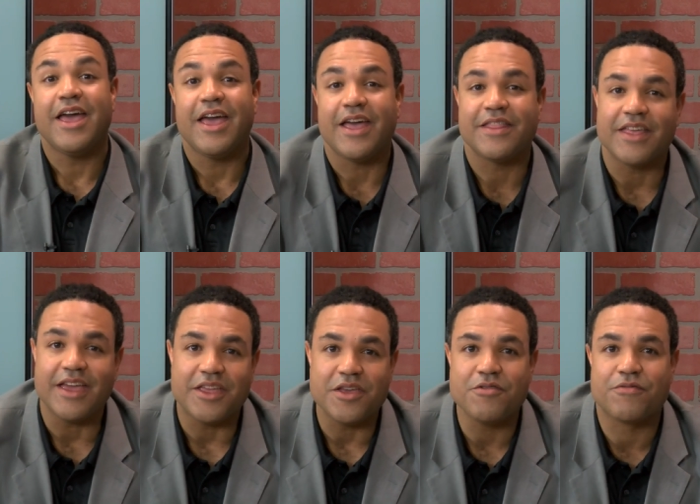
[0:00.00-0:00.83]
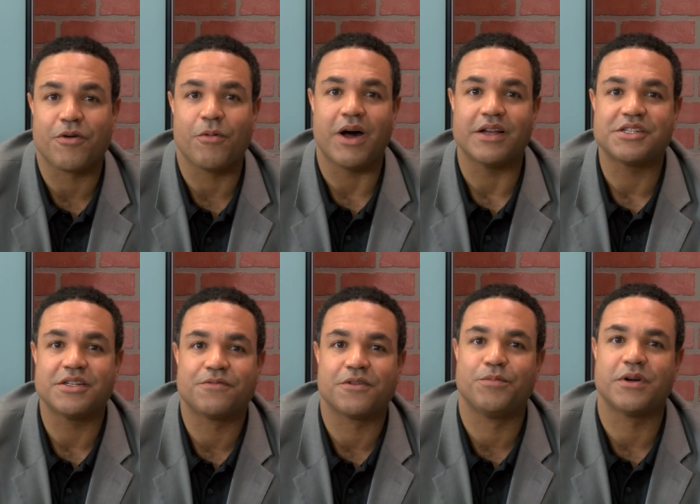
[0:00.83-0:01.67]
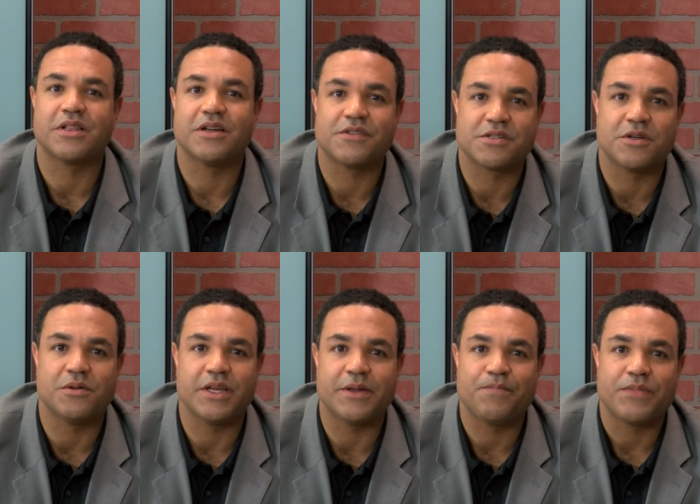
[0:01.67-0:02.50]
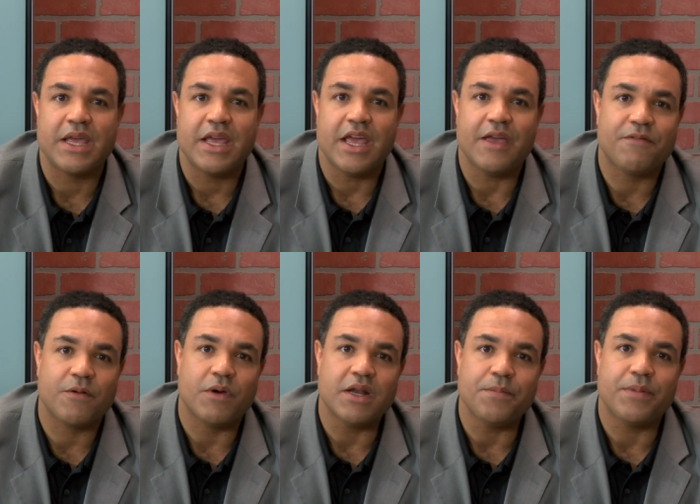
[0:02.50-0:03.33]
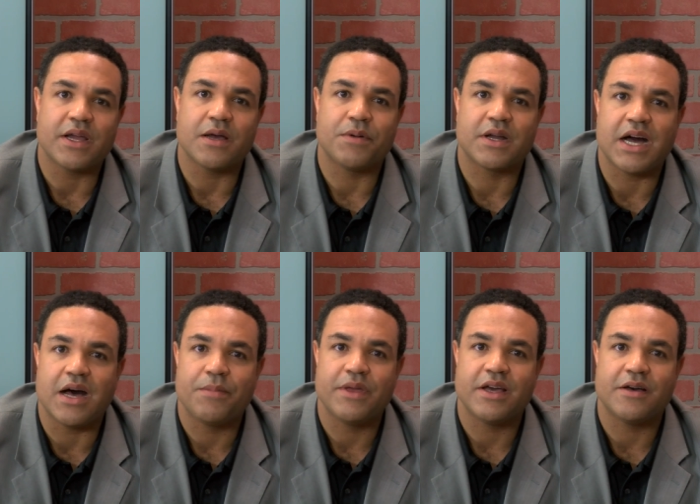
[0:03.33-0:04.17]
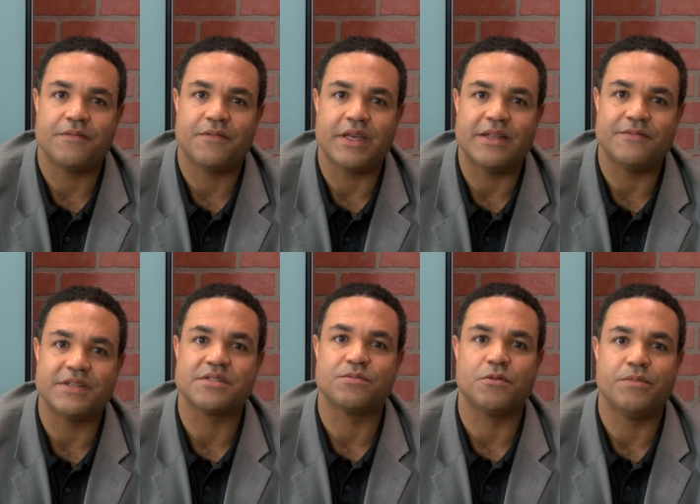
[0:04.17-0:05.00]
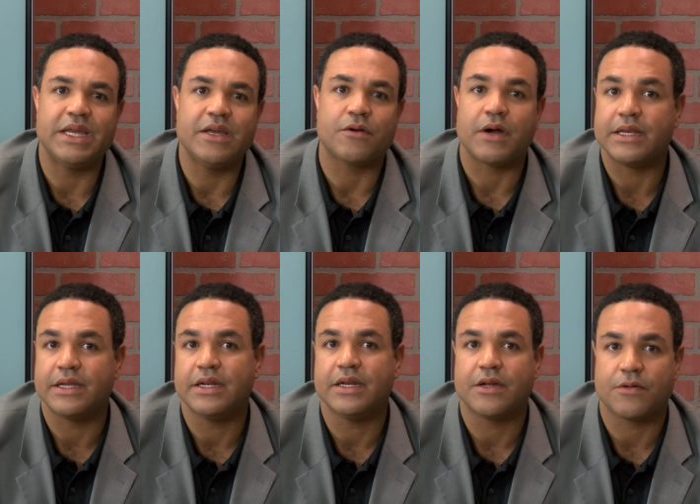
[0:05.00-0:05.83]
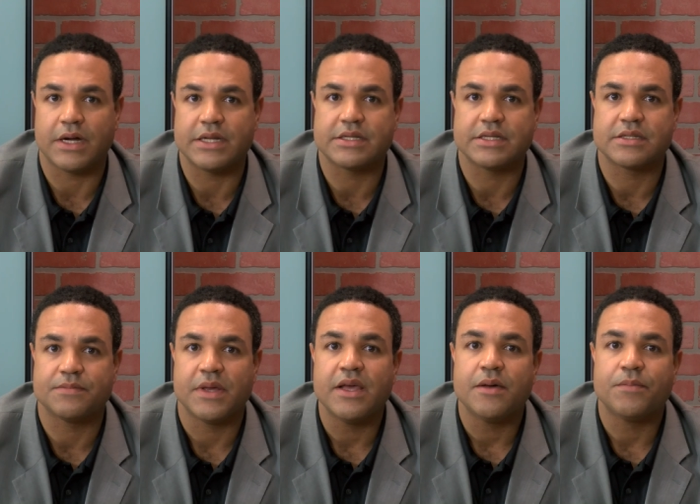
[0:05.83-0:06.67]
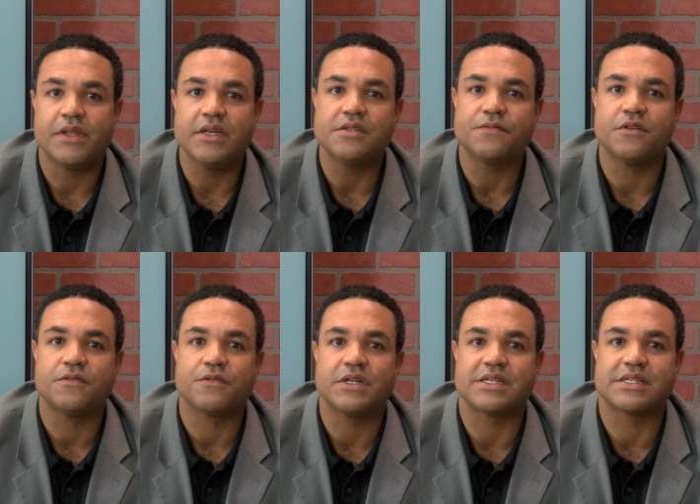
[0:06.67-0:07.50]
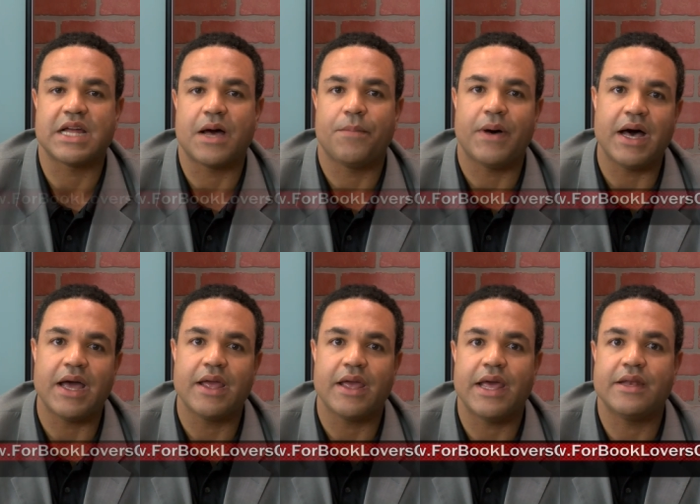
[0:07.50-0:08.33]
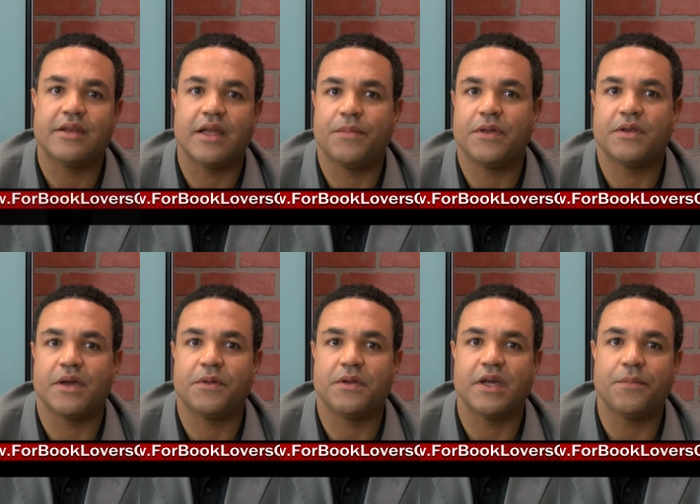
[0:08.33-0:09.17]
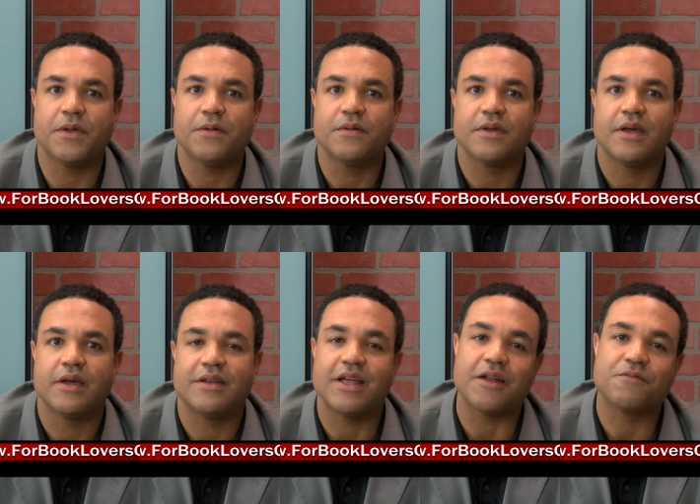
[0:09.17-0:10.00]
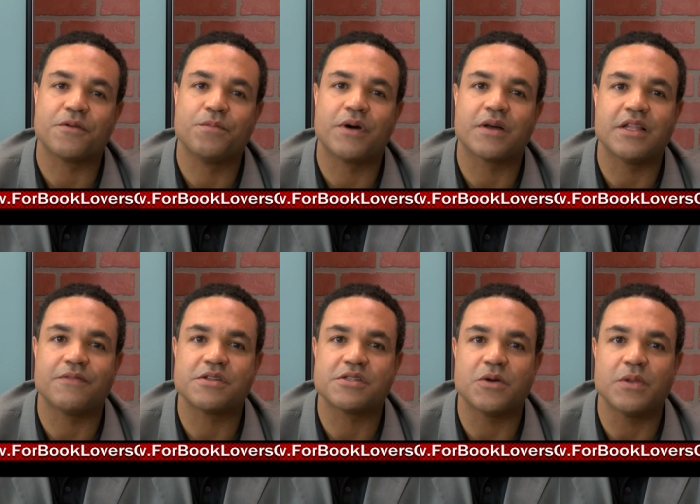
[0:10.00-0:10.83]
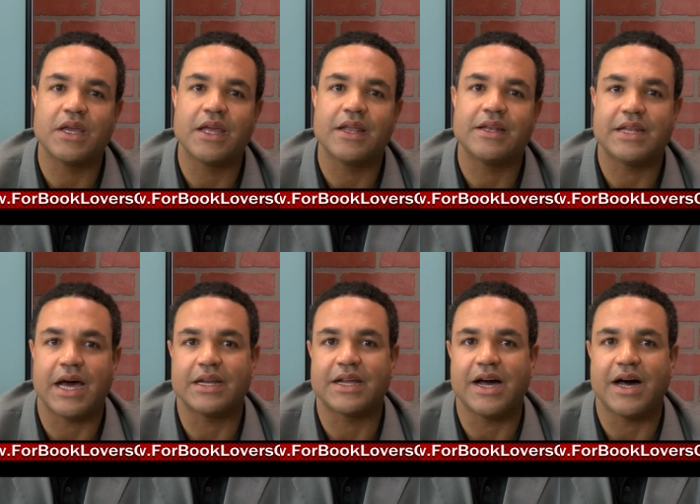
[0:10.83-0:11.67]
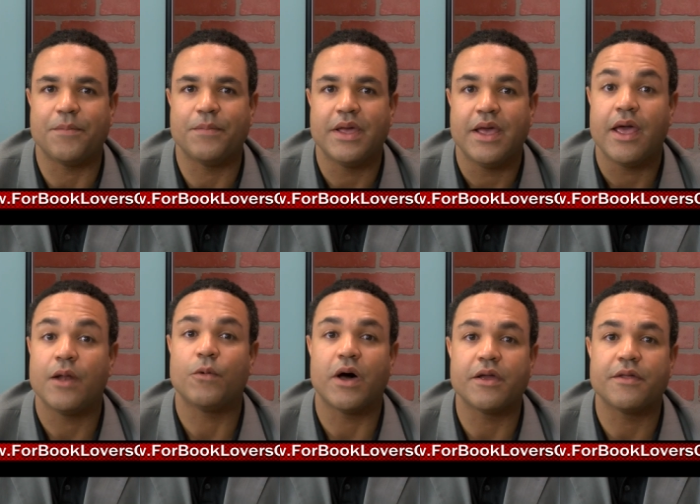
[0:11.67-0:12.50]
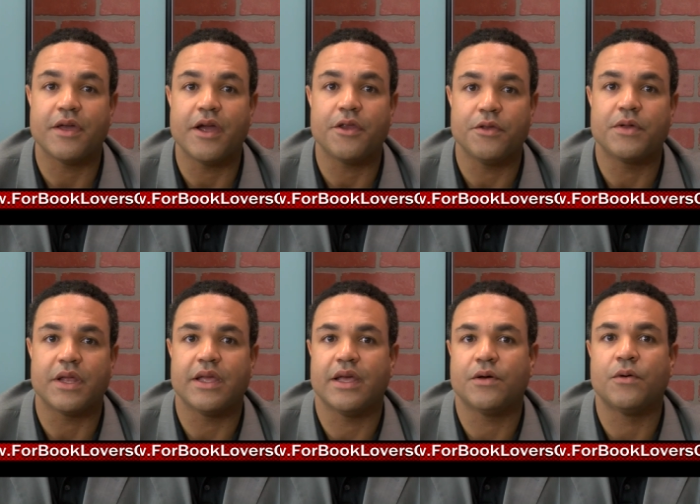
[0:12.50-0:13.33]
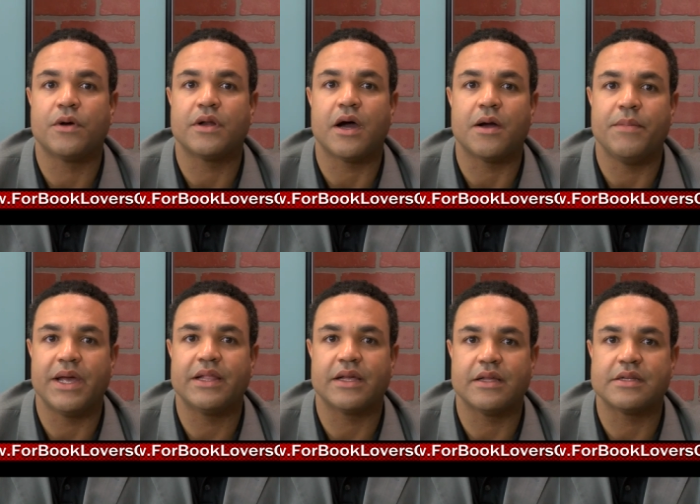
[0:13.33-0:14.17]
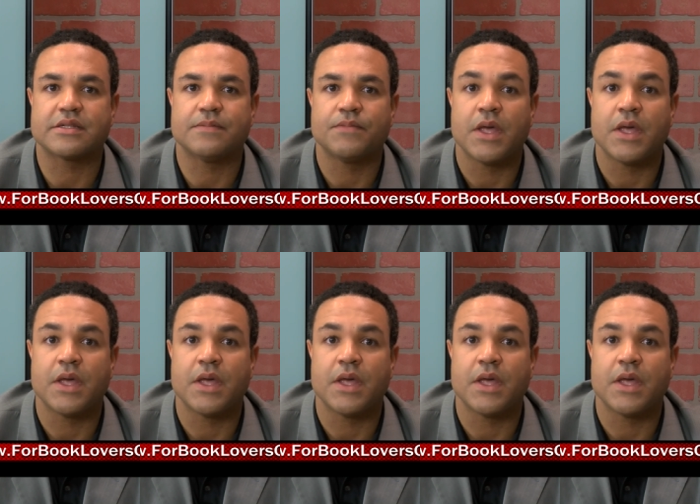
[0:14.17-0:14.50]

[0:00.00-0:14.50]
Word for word: And thank you for watching for Book Lovers Only. If you want to pick up a copy of Invisible Me or Identity Crisis, please feel free to stop by at www.forbookloversonly.com. And while you're there, you can get on our mailing list.